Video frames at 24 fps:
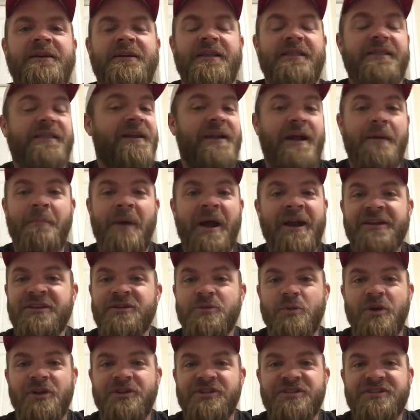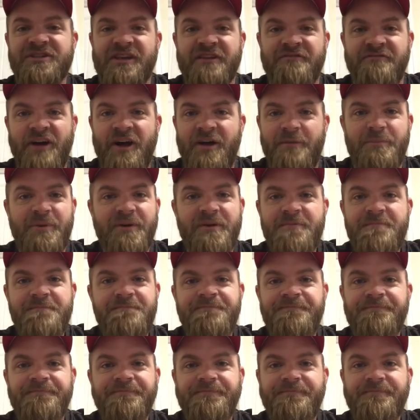then I might as well just give up
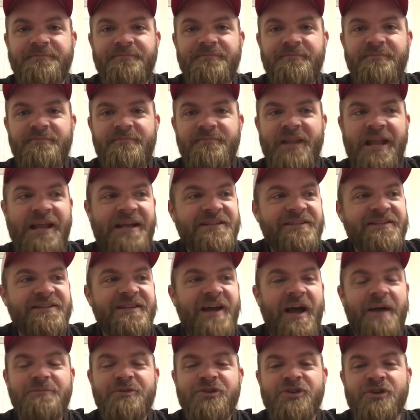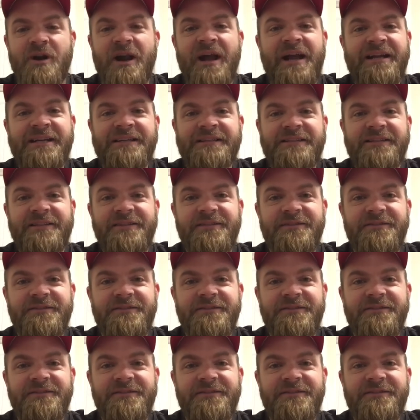and stop trying.